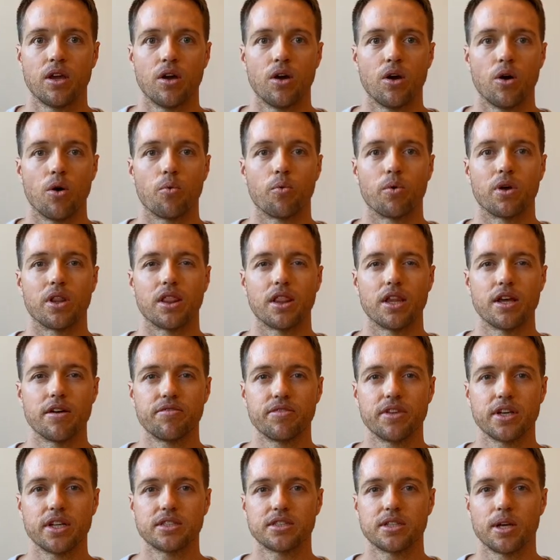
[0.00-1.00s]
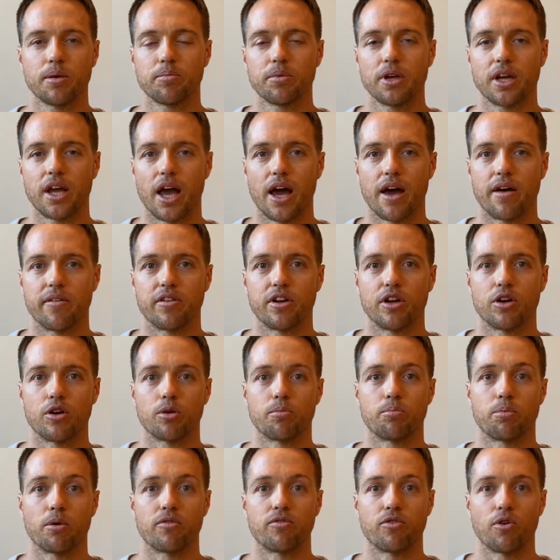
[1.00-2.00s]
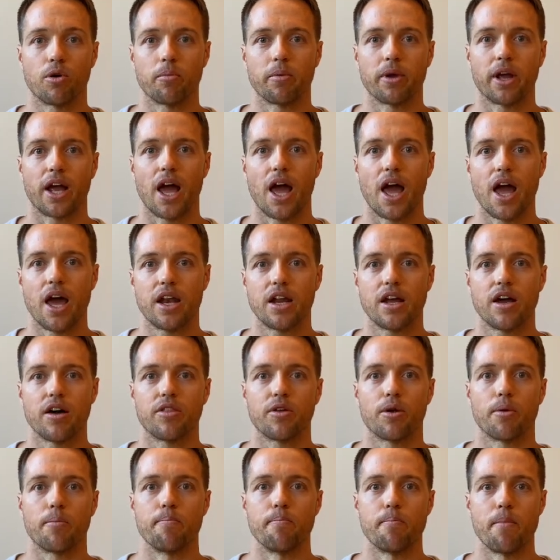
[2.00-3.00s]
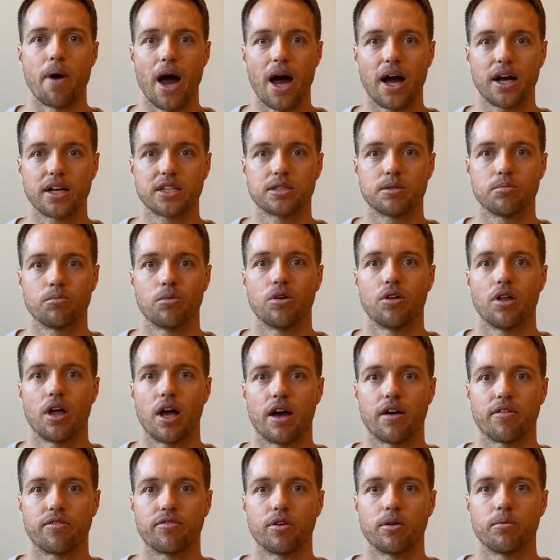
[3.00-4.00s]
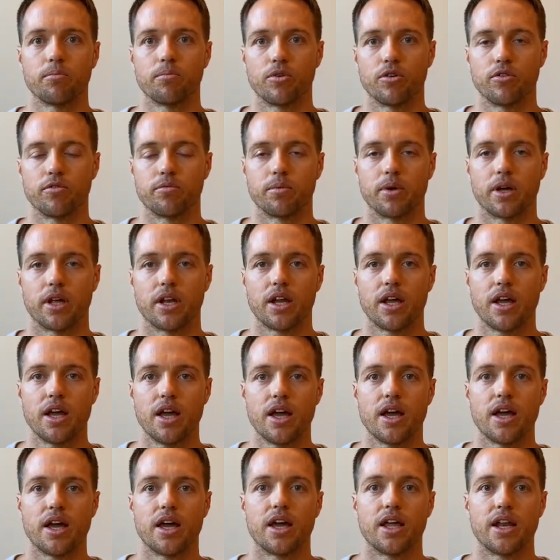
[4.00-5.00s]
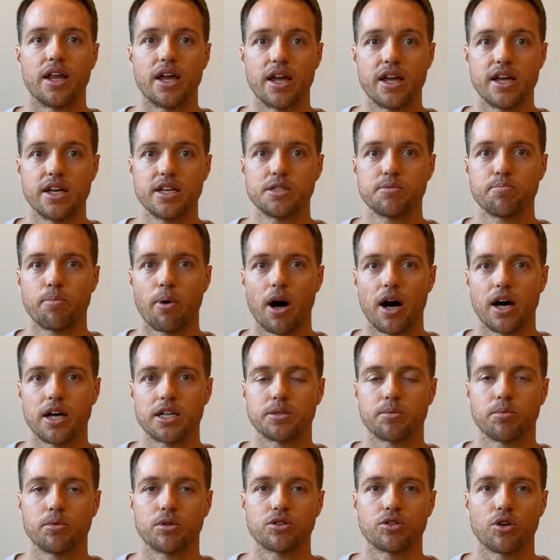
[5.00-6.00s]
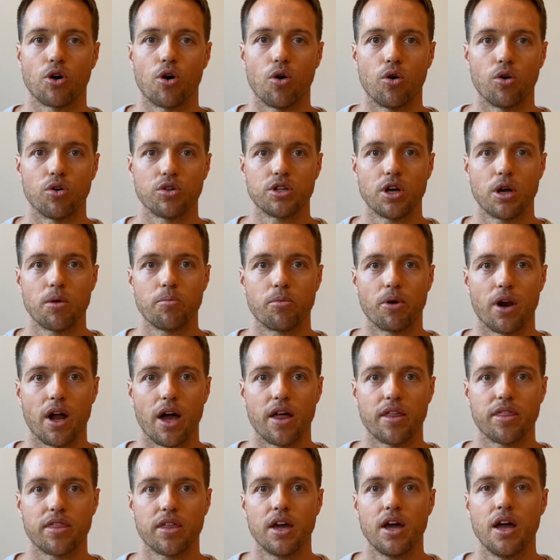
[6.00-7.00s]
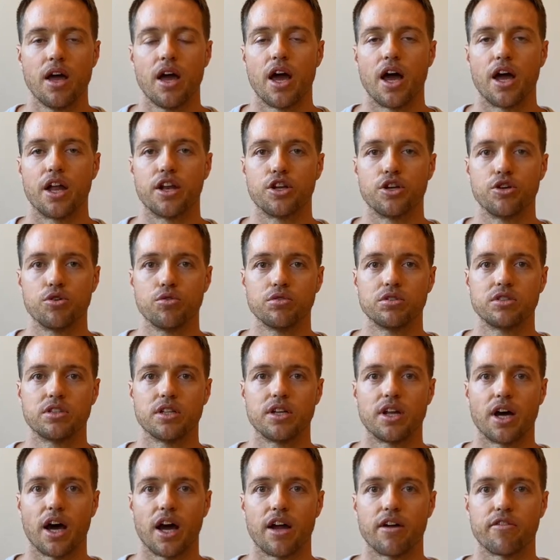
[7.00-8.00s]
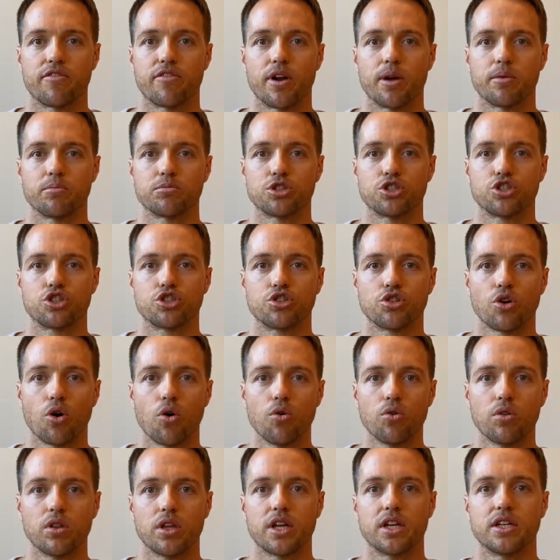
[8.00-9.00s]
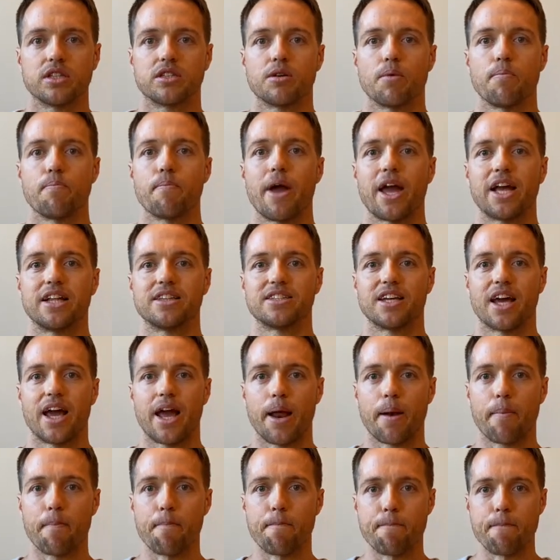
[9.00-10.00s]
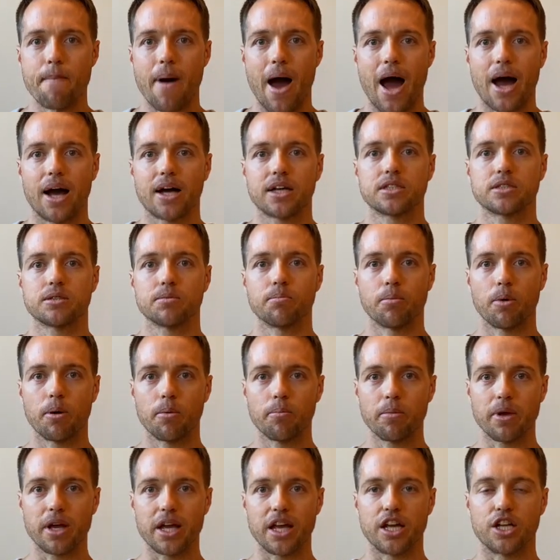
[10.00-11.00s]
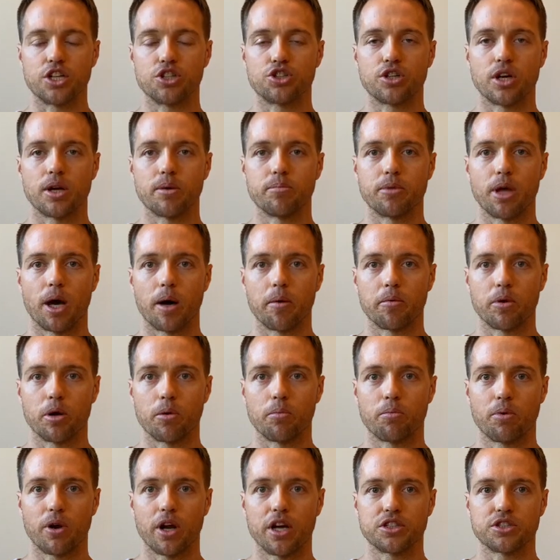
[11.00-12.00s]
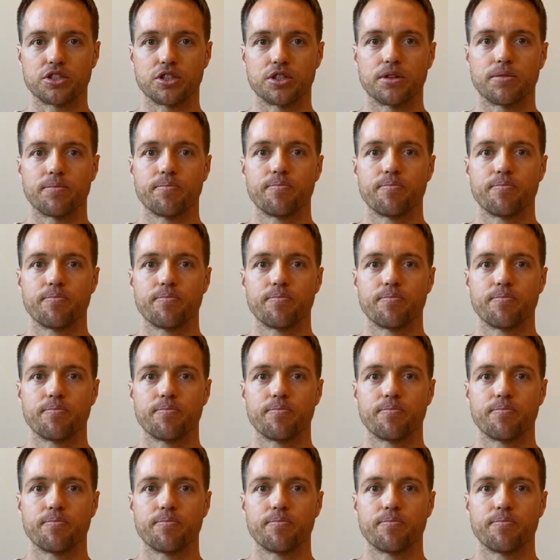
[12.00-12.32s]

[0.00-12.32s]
When lifting something heavy or performing any other maximal effort movement, it is possible to hold our breath and use the diaphragm solely to maintain maximum intra-abdominal pressure.